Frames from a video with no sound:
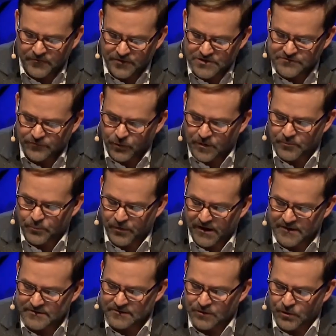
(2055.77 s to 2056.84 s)
verse 4, pray
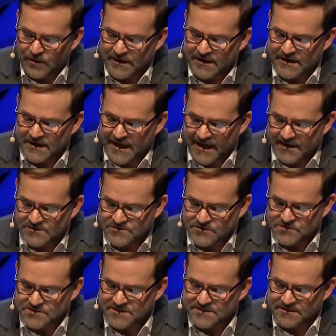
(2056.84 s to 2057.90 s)
to the Lord and he
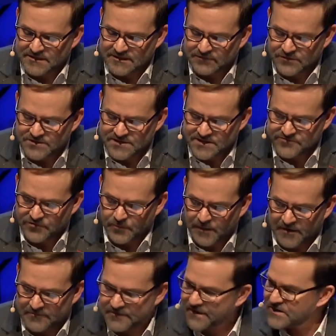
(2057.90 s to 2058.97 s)
answers, he delivers us from
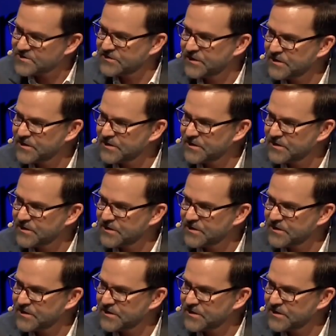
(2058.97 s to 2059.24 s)
our fears.